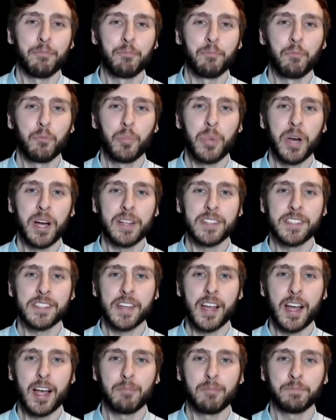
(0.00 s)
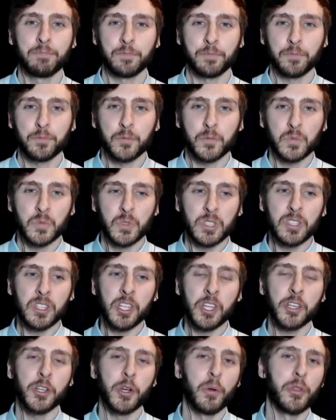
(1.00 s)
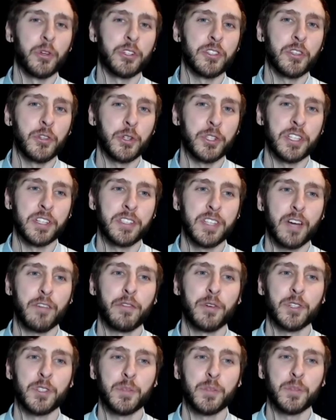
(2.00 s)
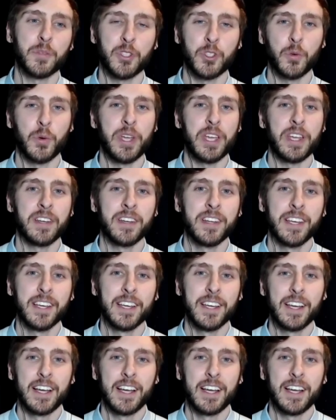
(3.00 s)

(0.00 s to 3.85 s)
But there's a difference between